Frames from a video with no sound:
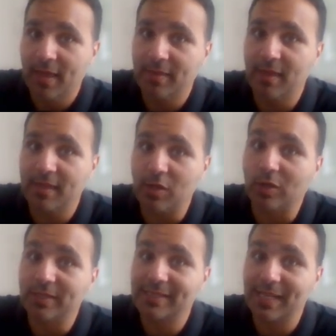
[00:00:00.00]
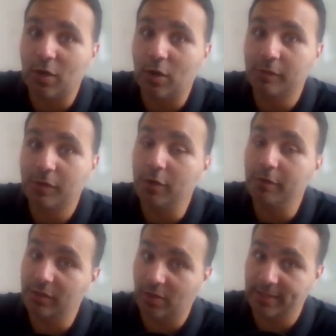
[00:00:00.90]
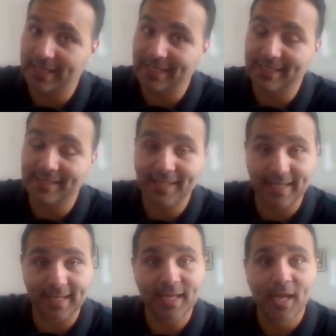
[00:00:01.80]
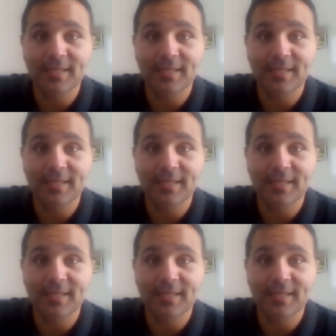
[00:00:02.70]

than the onset of COVID-19 in Sydney,